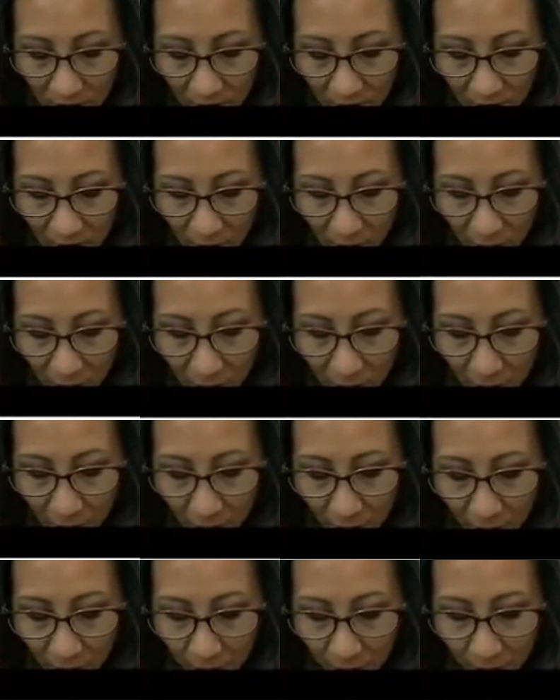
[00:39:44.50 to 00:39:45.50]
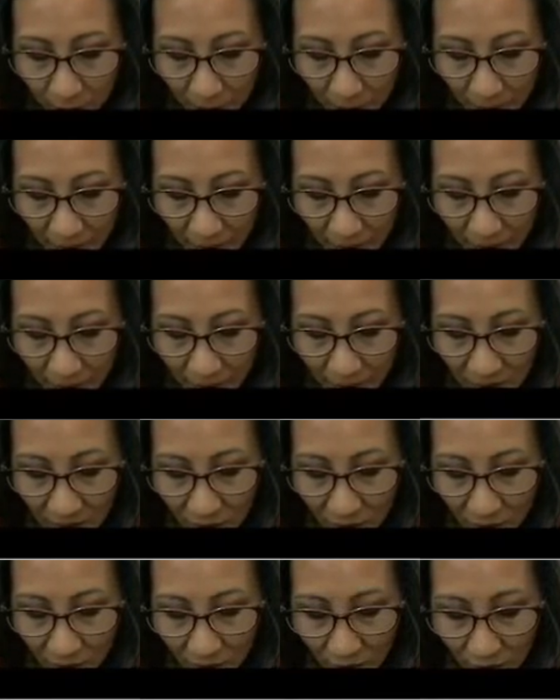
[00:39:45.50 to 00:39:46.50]
And I'm bending the
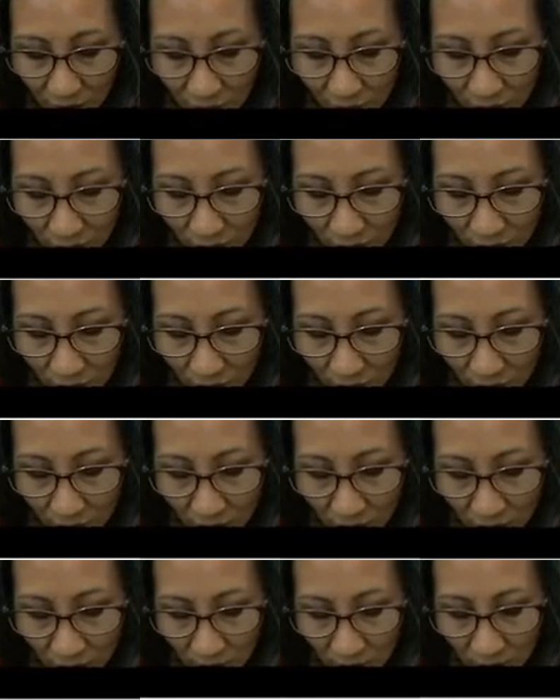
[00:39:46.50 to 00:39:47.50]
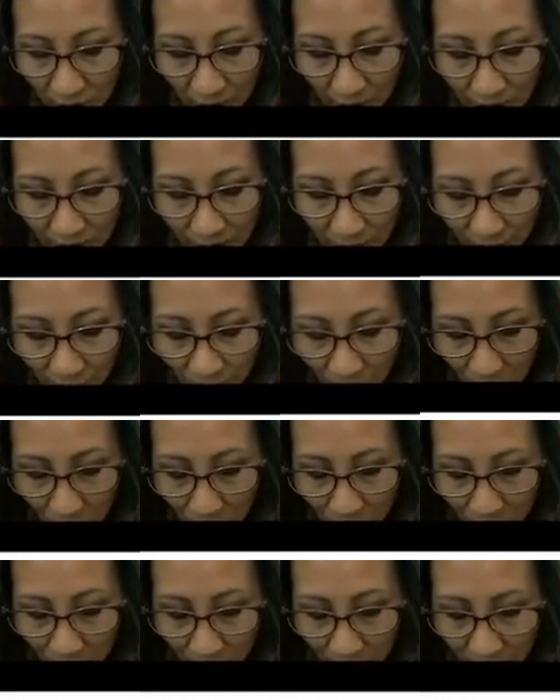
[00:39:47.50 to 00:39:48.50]
U as I'm
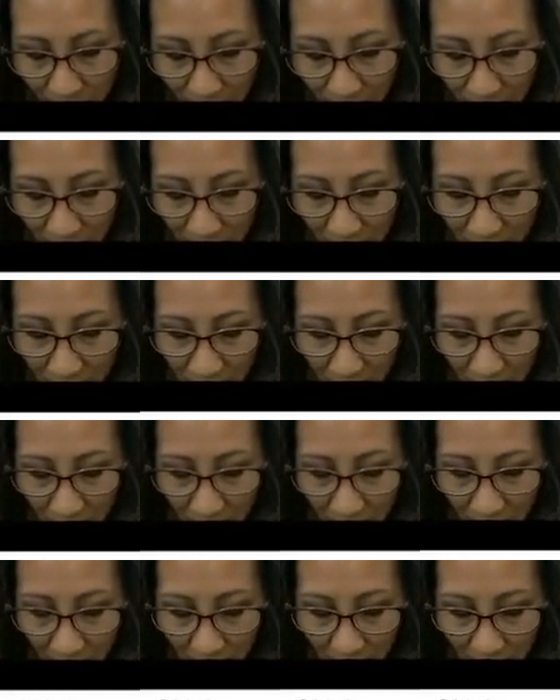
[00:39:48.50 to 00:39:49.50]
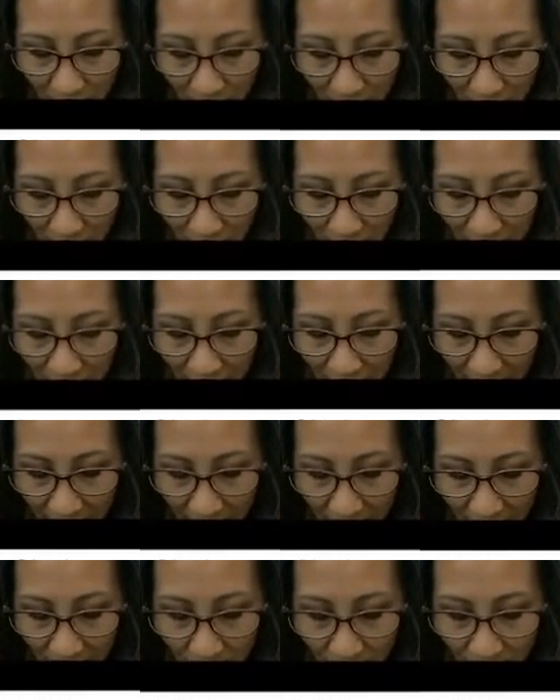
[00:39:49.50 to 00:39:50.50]
holding the
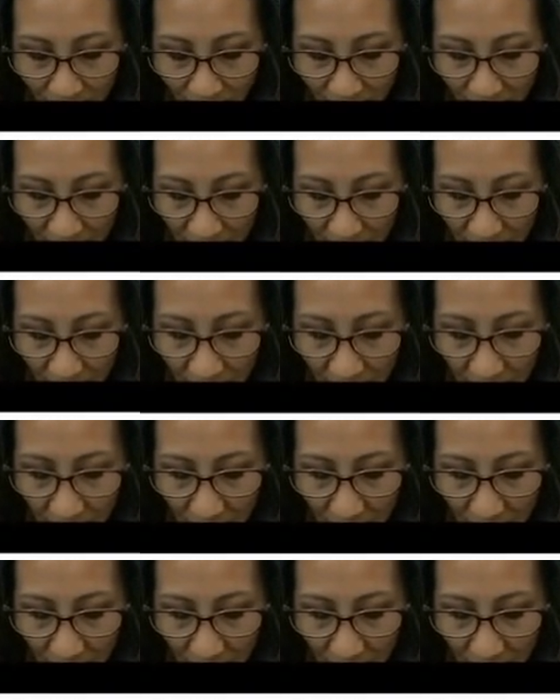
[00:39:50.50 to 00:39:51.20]
sides in place.